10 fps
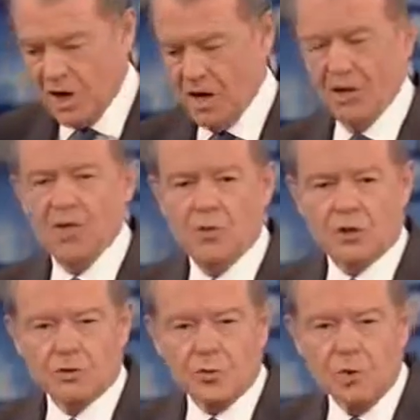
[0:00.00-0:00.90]
Carl.
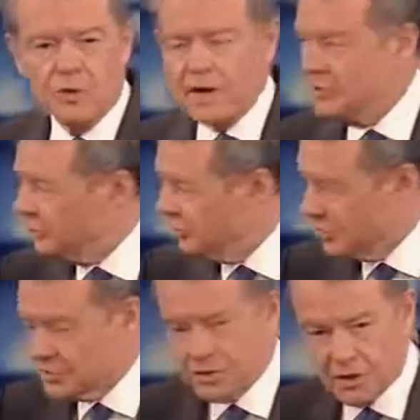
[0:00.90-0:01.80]
We're going to roll that and you
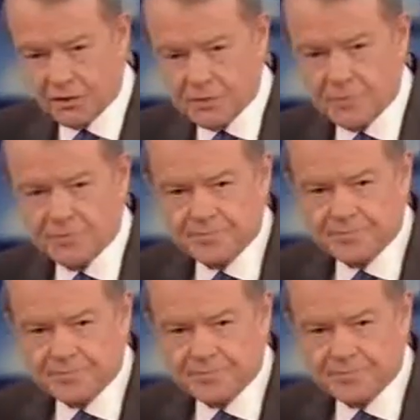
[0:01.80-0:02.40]
can listen, Congressman.